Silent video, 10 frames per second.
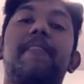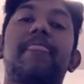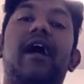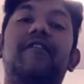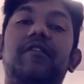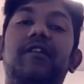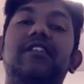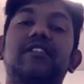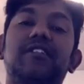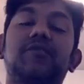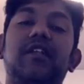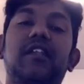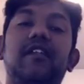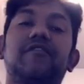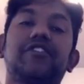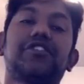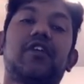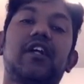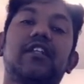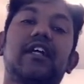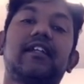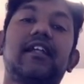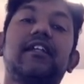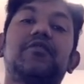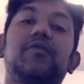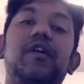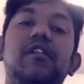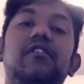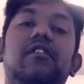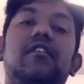However, this is one thing for sure, that it will